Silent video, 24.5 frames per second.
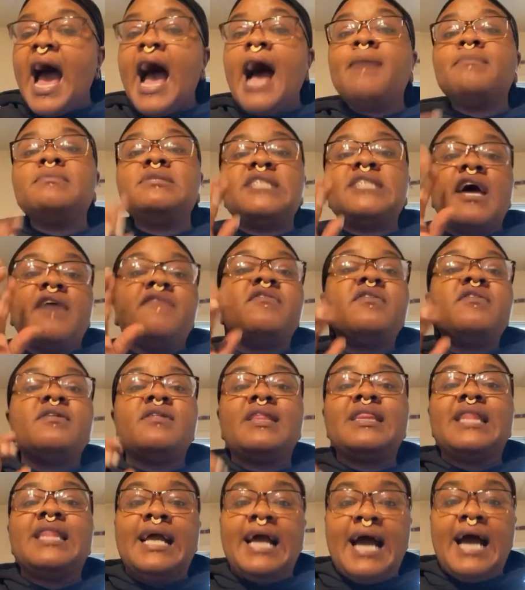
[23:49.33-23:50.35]
I'm
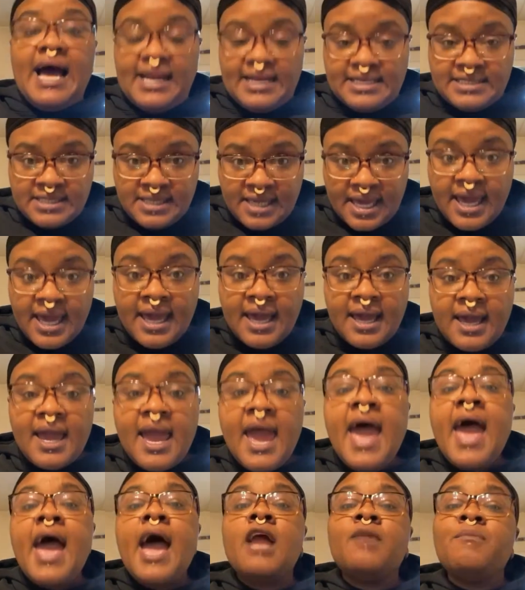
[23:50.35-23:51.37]
definitely the goddess
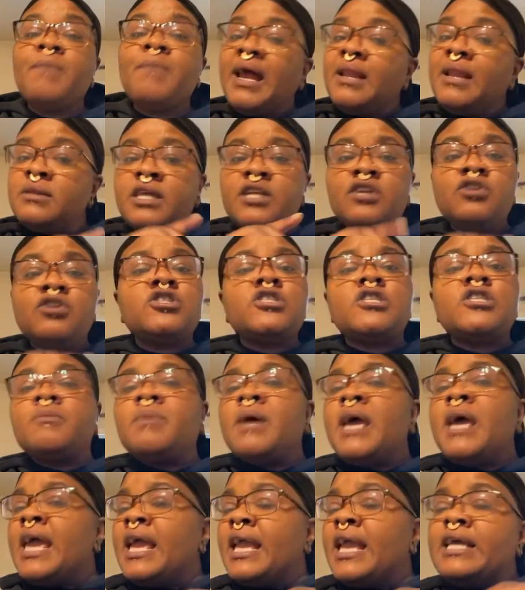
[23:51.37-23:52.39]
king, and my leadership
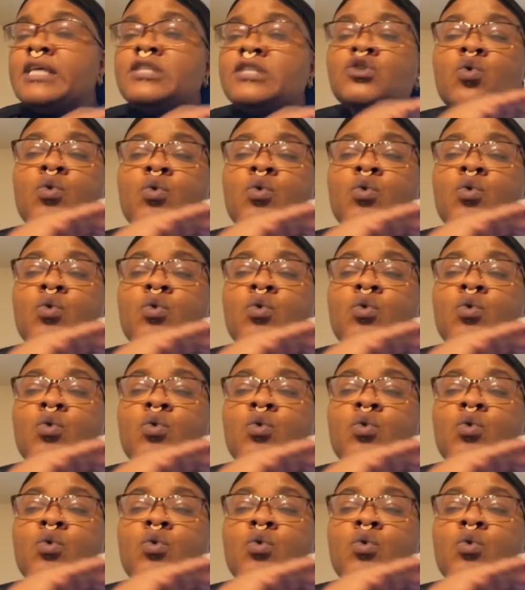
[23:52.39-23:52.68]
is